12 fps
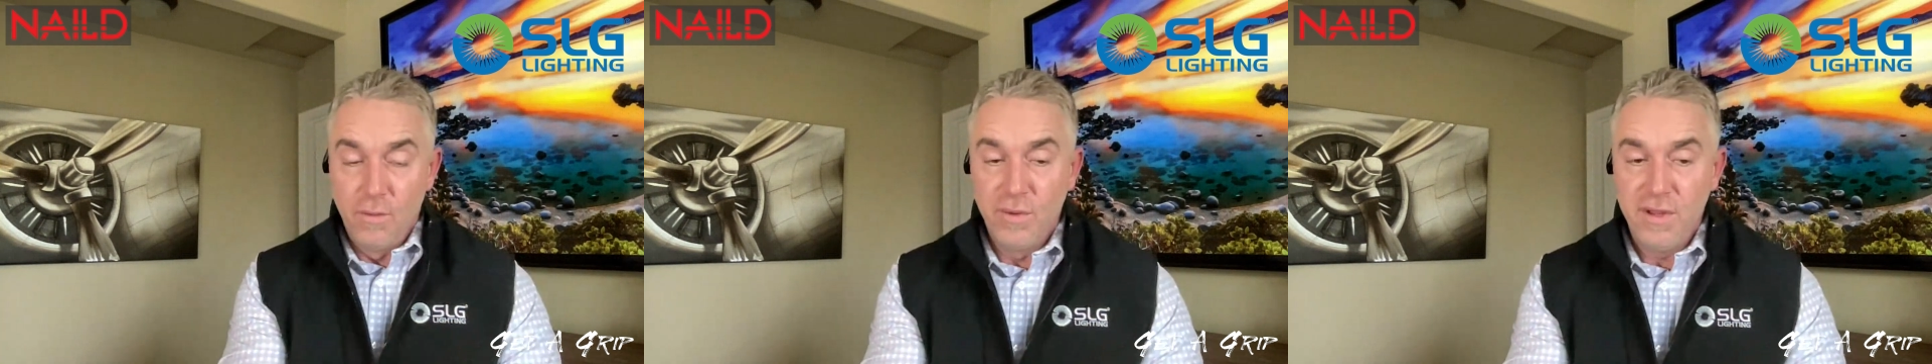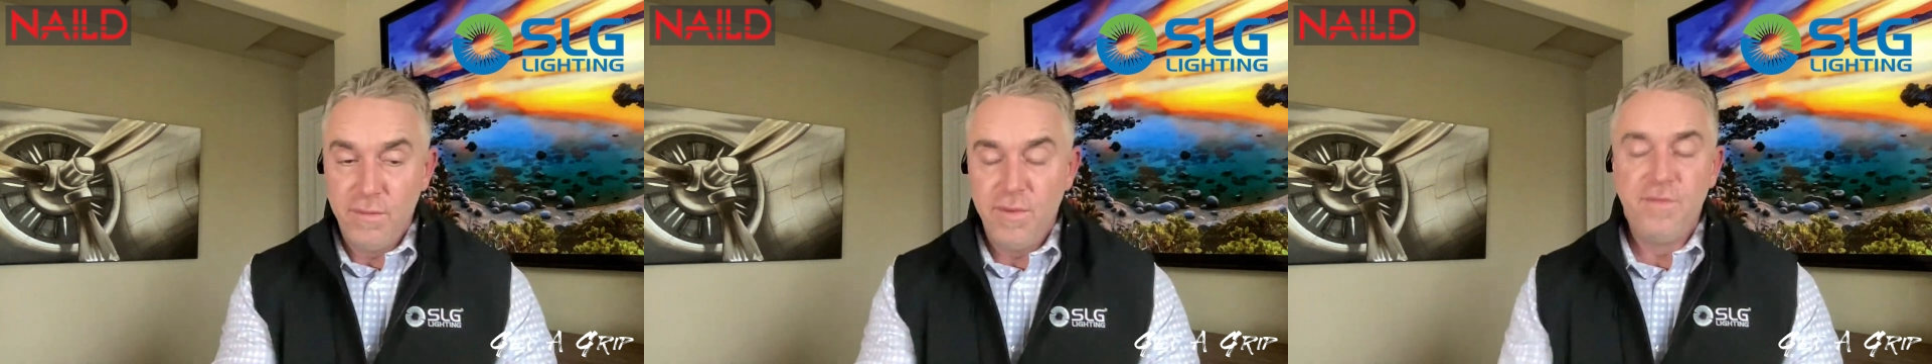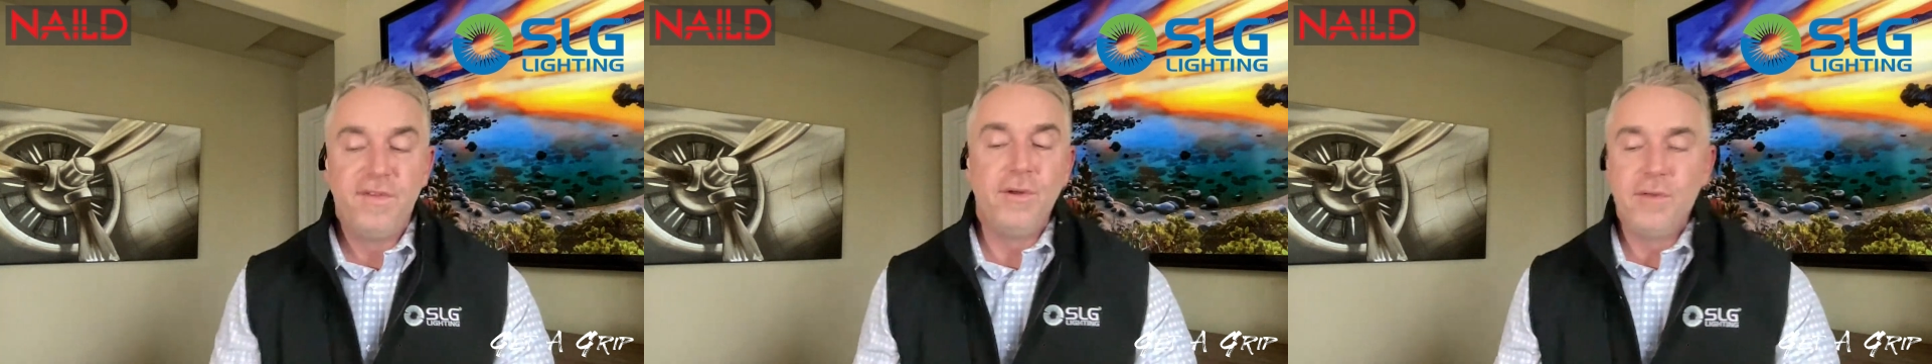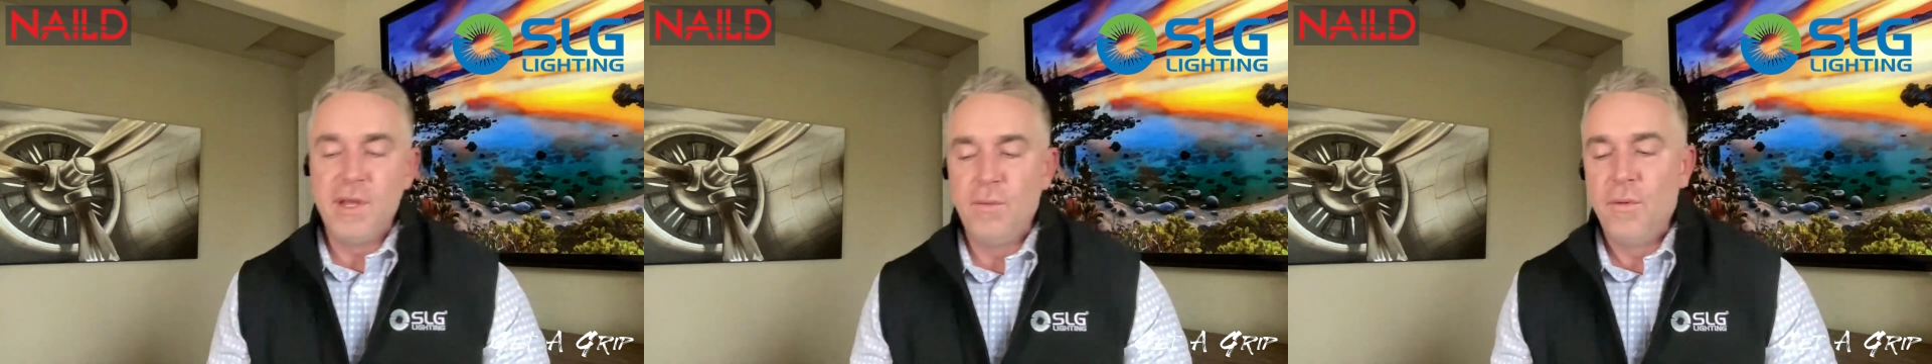
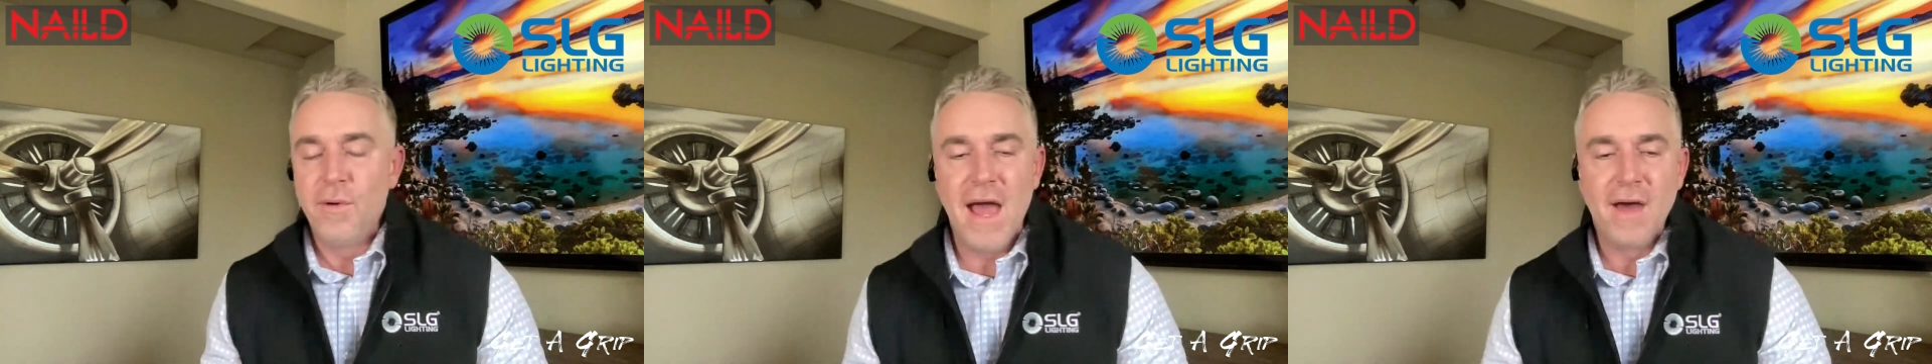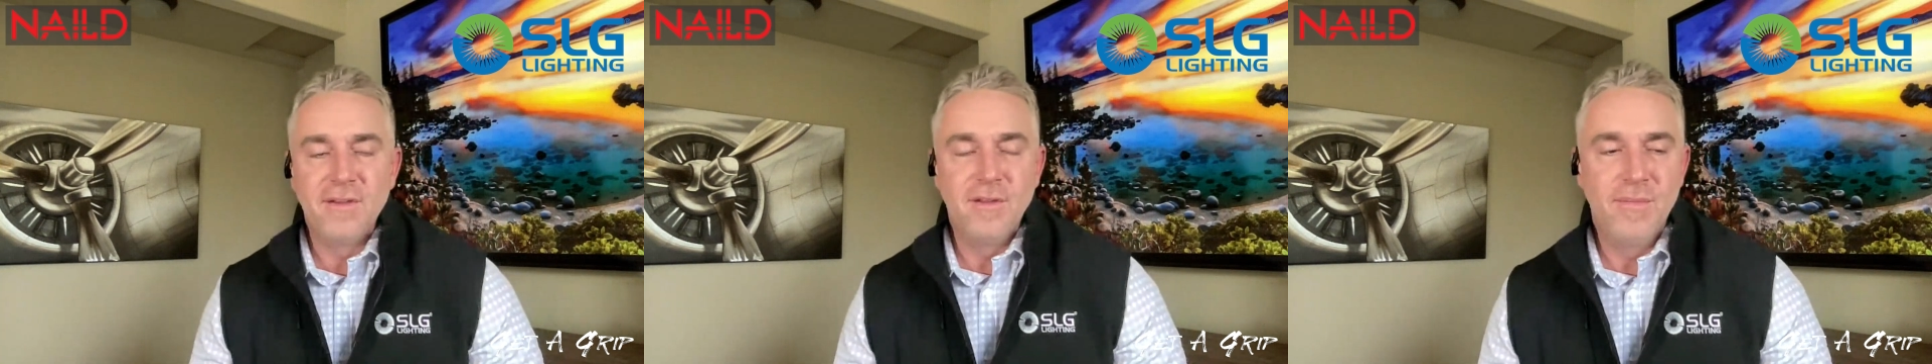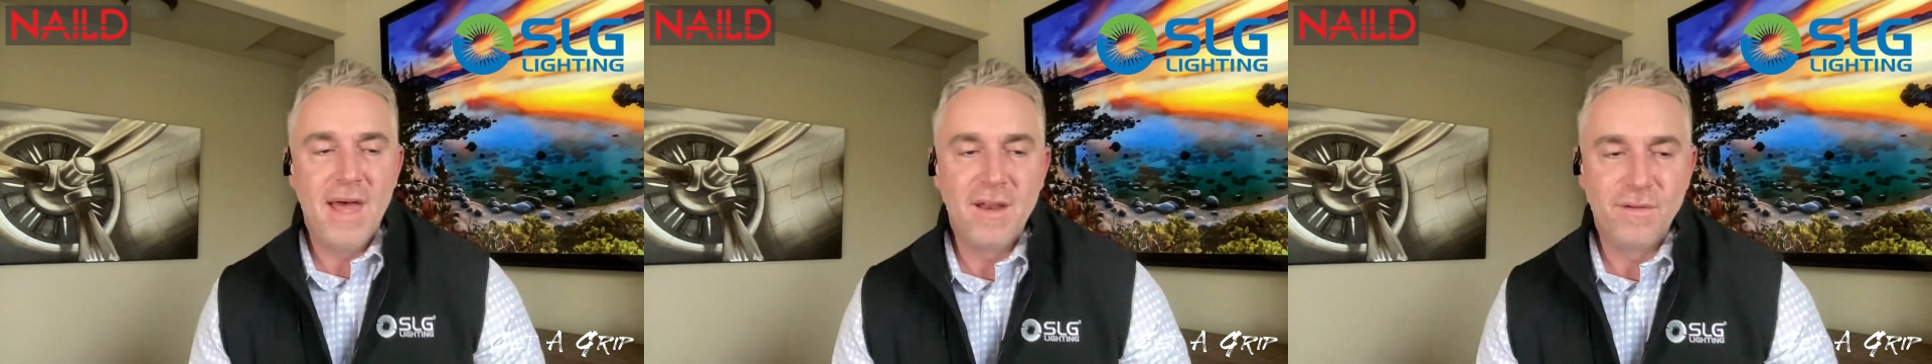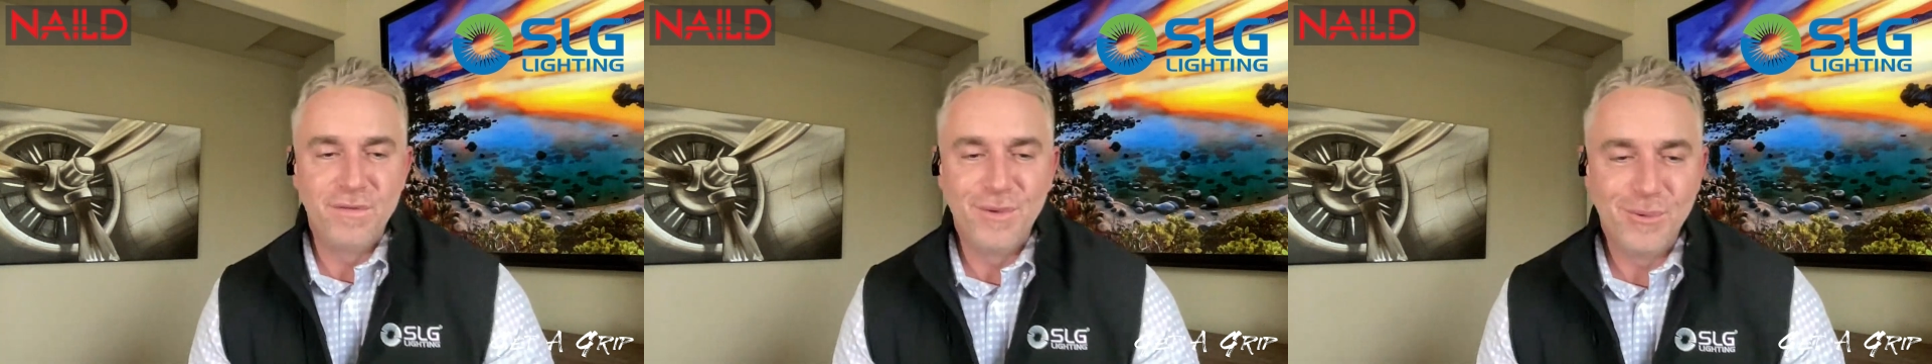refueling when we're out on the
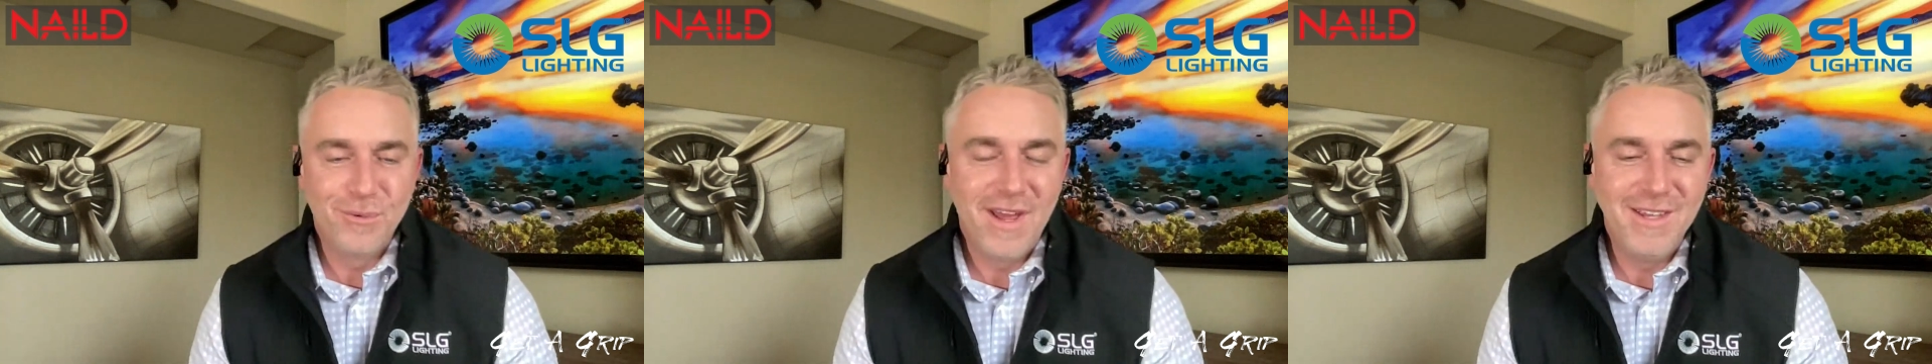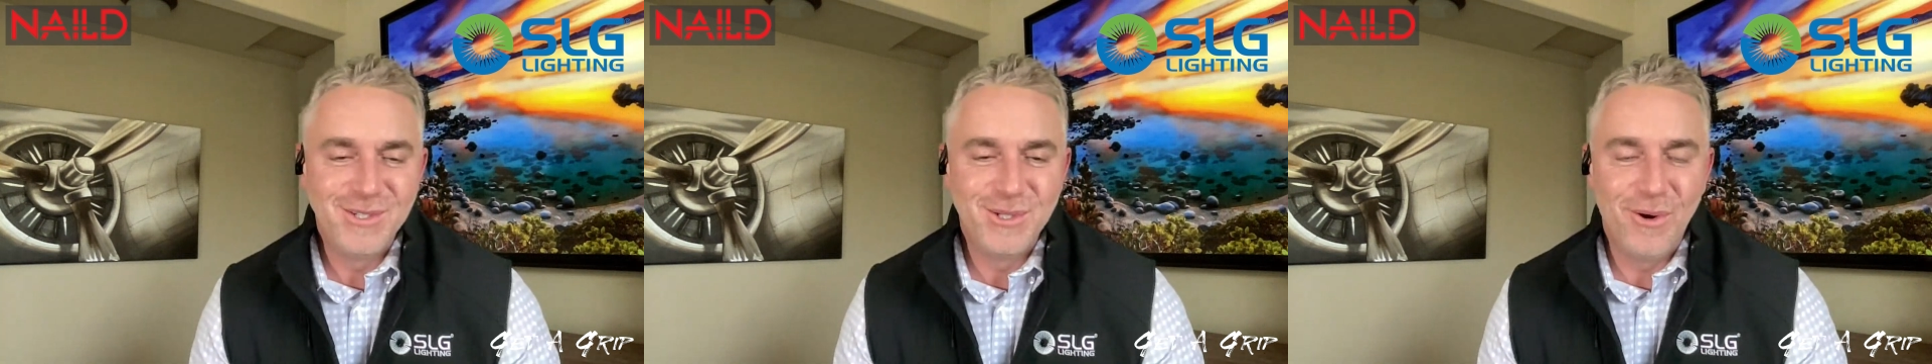battlefield, right?